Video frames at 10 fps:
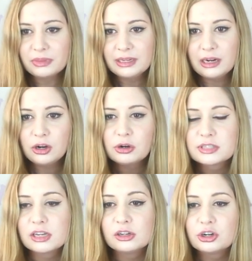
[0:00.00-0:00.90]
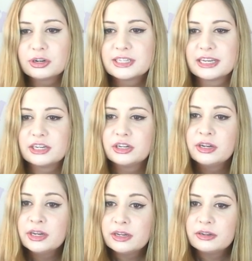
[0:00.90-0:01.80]
Oh, so Laura said
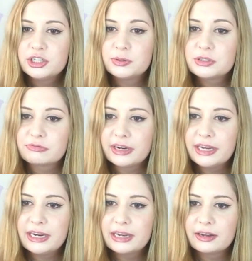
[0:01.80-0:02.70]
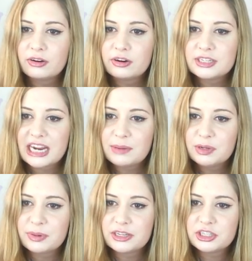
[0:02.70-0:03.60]
she was reading it on her tablet
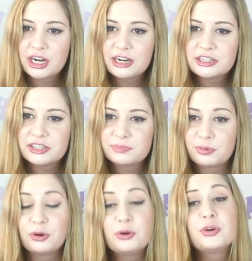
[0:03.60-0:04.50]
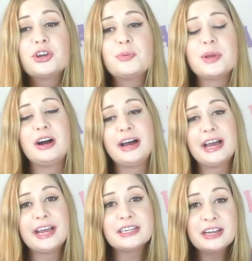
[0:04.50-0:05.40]
by the charges. Oh, you're
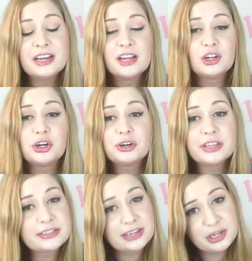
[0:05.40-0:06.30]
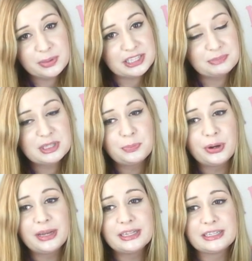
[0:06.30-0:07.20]
behind. Laura, there's going to be some
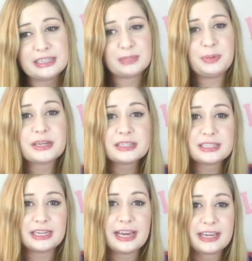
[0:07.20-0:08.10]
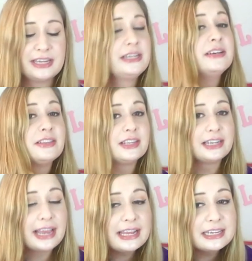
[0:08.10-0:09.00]
spoilers because like the
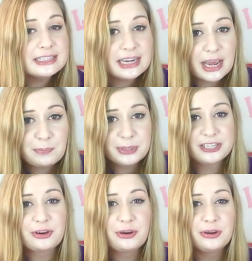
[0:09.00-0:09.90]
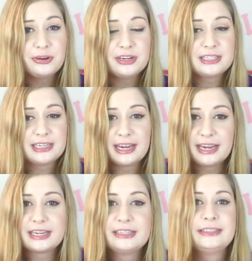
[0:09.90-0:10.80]
latest episode is
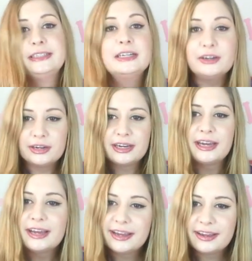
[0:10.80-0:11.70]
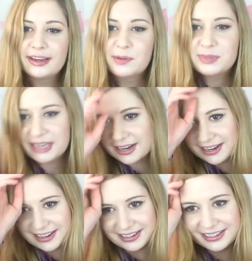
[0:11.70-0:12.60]
like
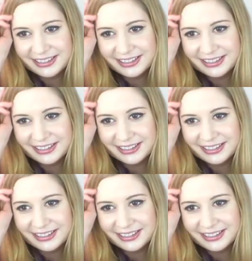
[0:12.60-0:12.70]
upsetting.